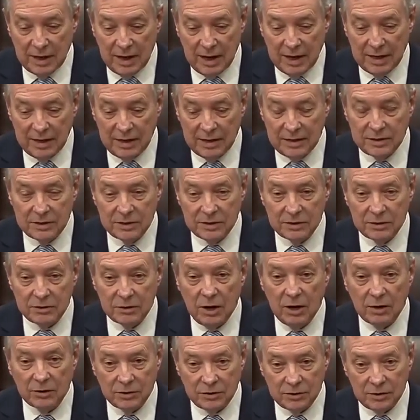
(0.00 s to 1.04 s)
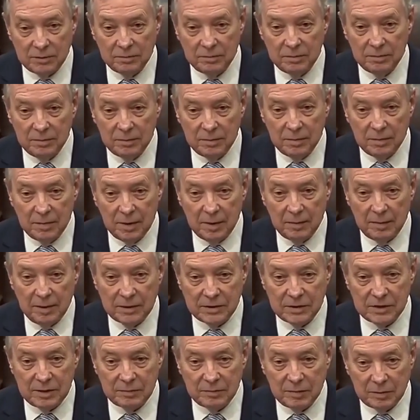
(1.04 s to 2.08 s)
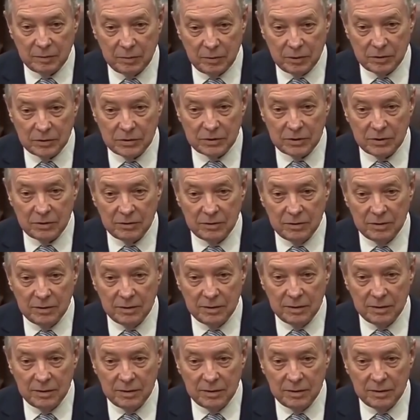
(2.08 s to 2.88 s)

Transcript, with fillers: I need to talk to you about something personal.